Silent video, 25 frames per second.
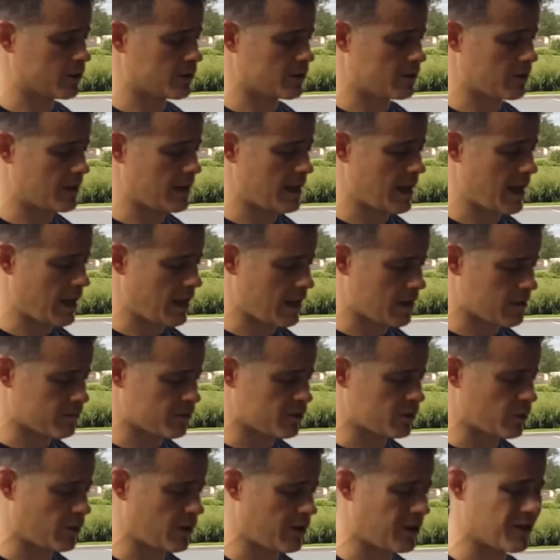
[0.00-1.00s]
So the
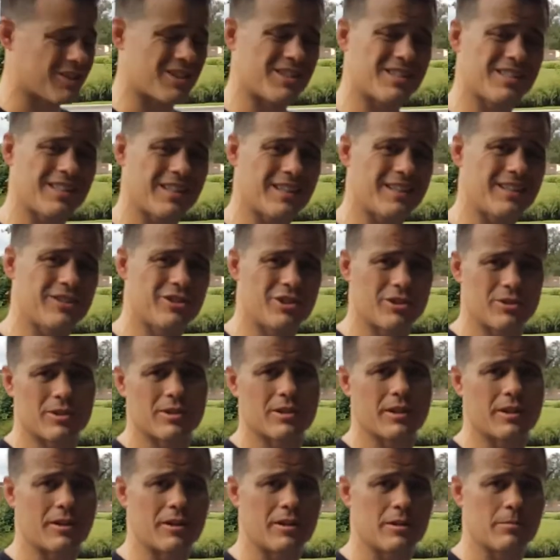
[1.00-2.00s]
AMSOIL Signature
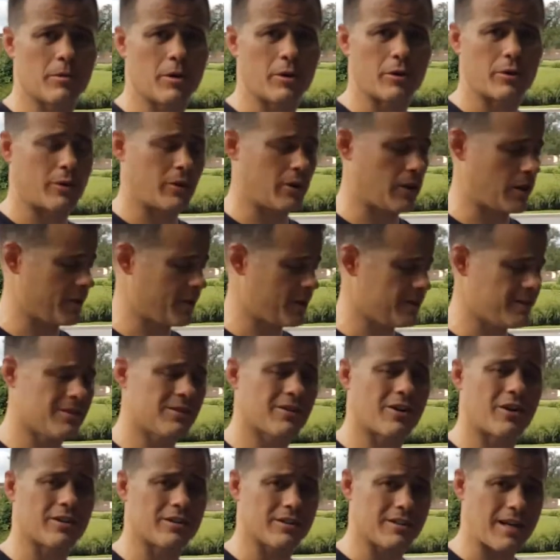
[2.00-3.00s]
Series motor oil. This
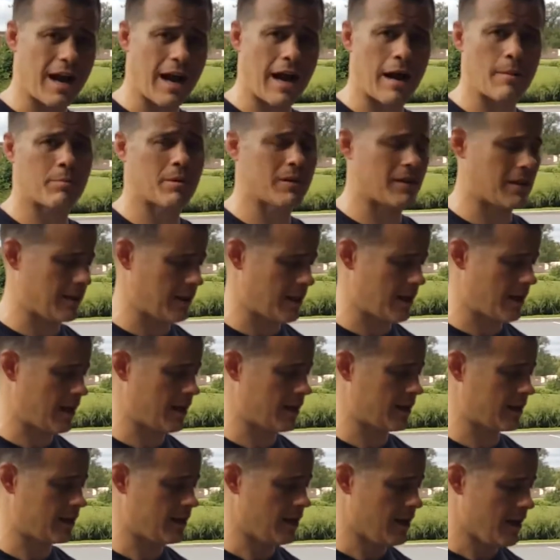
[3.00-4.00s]
is our top of the
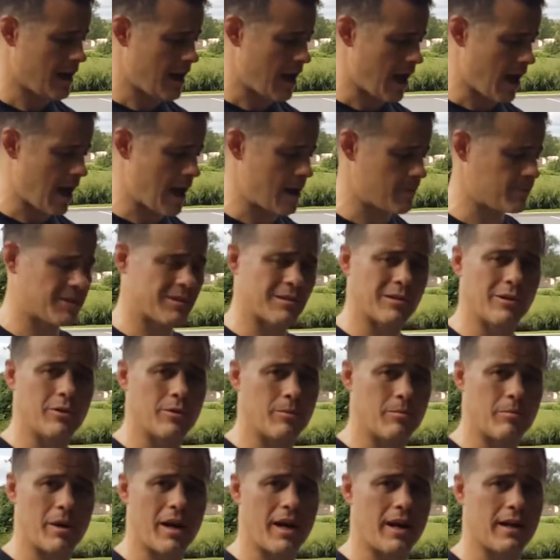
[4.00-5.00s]
line,
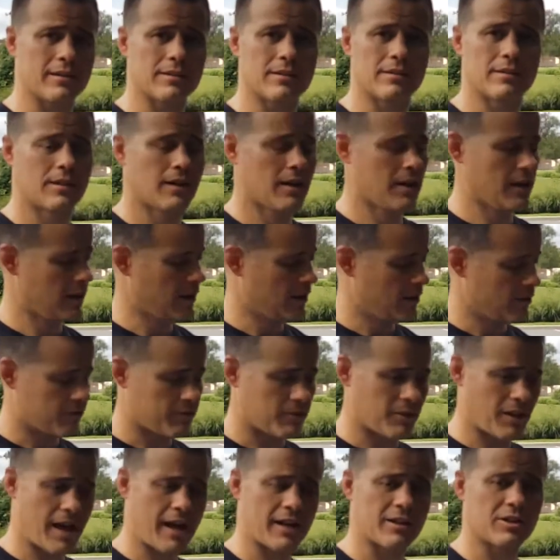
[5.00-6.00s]
absolute best
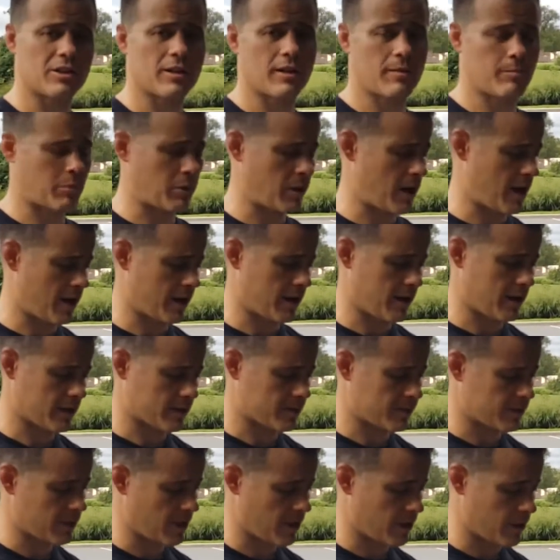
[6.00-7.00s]
flagship product.
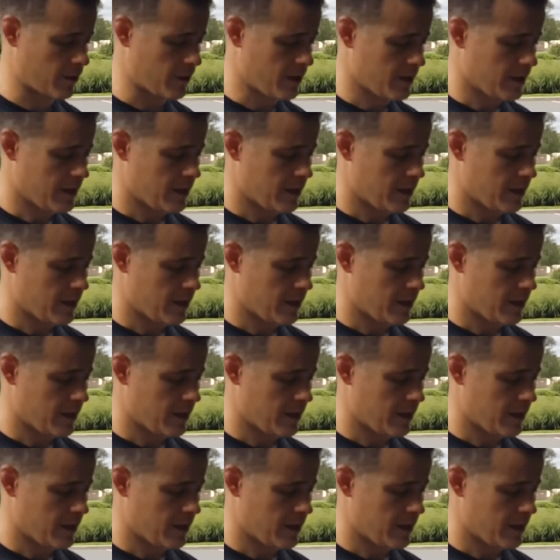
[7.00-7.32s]
So